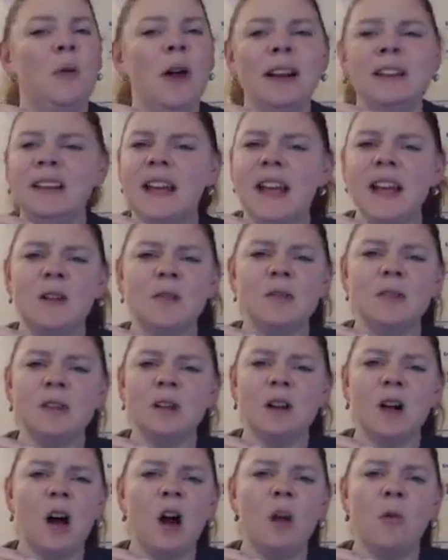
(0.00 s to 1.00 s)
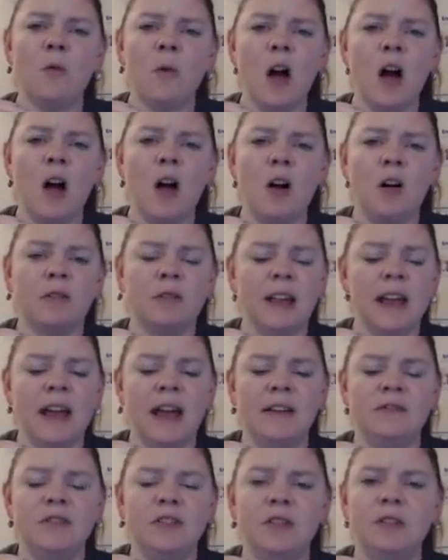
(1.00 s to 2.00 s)
Rectangles look all wrong. They
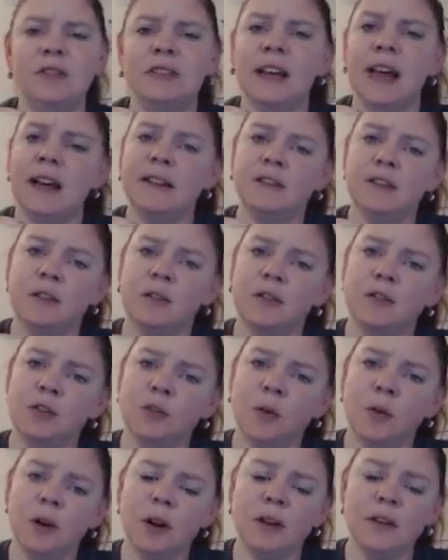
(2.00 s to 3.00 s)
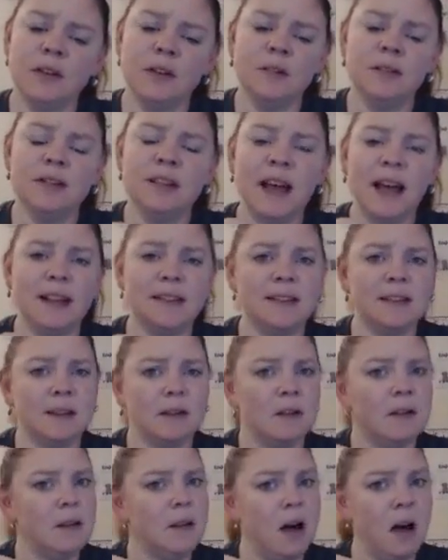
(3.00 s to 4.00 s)
have 2 sides that are short and 2 sides
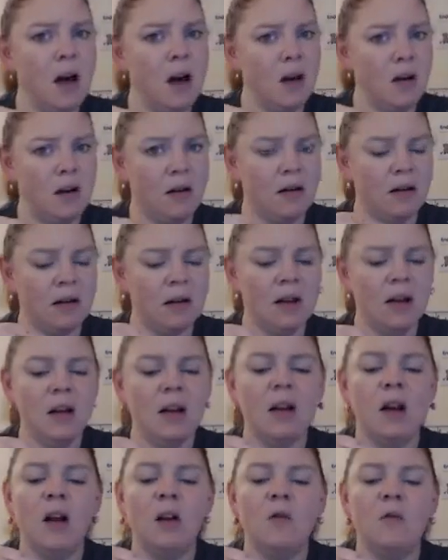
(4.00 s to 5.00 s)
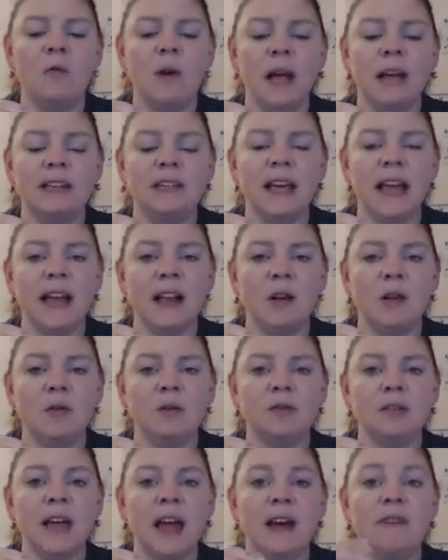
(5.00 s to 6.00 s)
that are long.
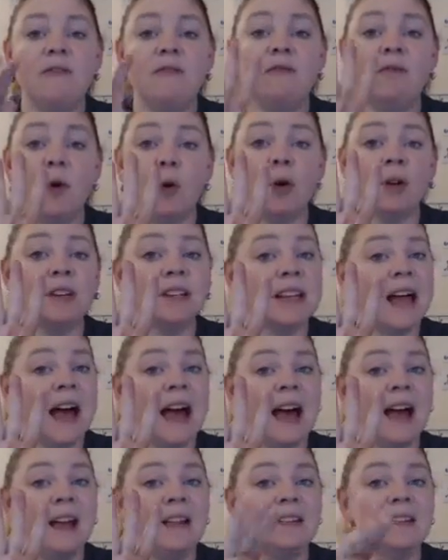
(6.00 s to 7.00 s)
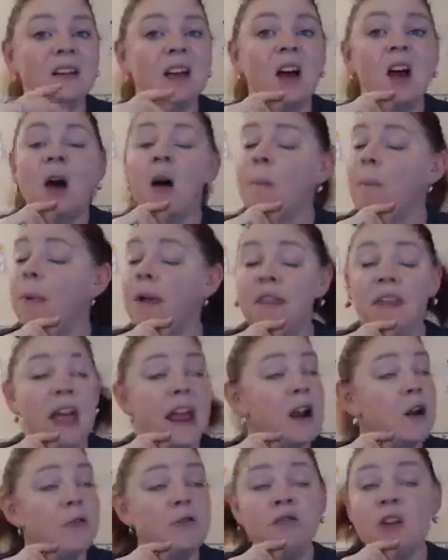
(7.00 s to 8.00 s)
Rectangles have 4 sides, but
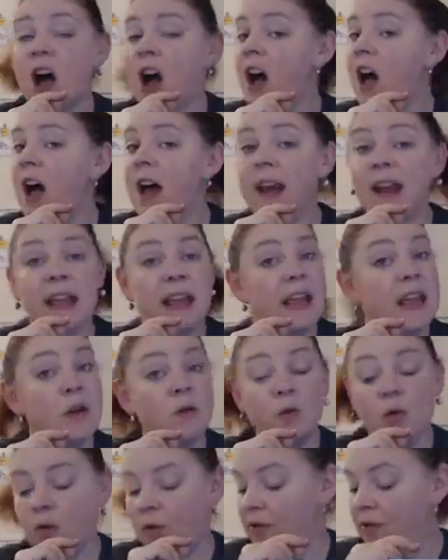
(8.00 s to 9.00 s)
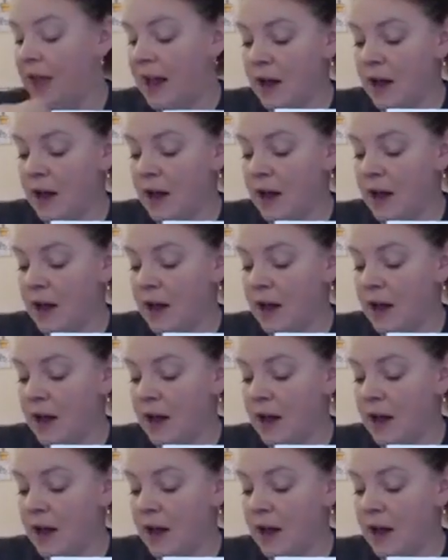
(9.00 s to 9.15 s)
they are not equal.